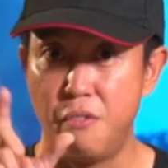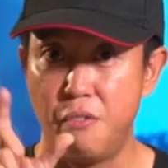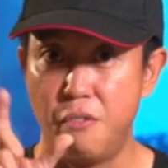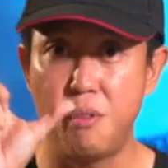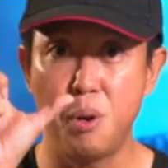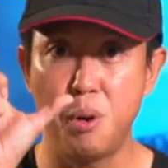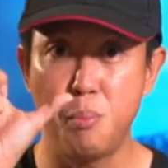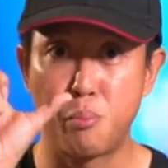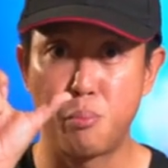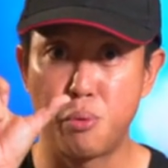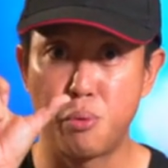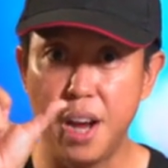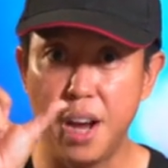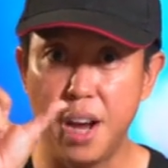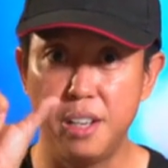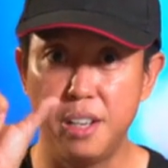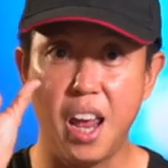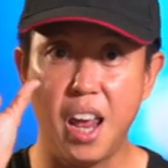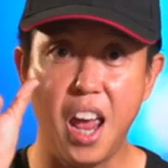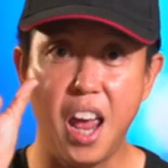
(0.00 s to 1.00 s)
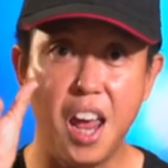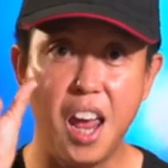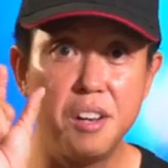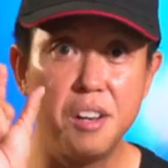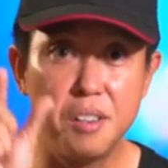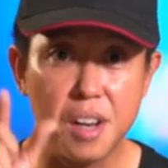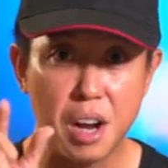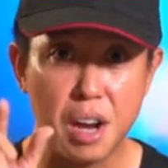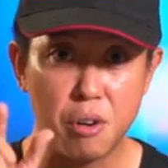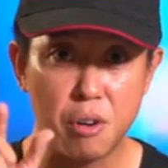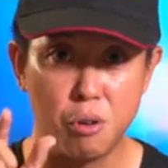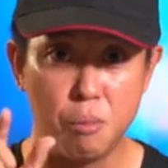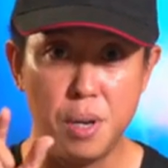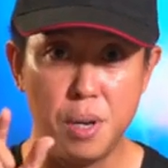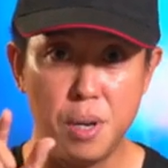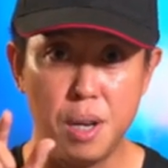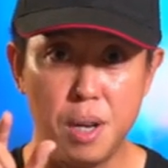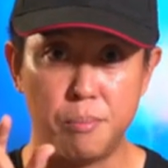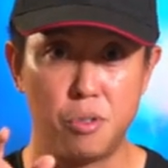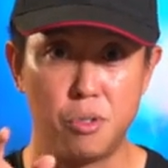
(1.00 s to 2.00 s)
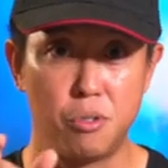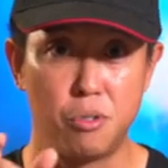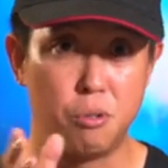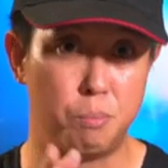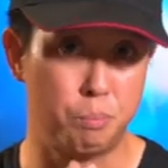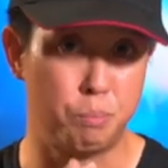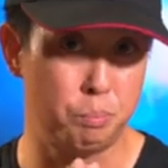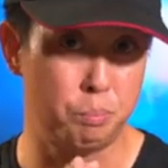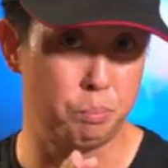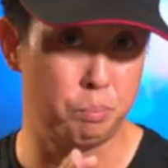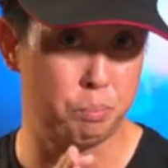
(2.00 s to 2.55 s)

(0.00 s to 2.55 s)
very bright and narrow beam to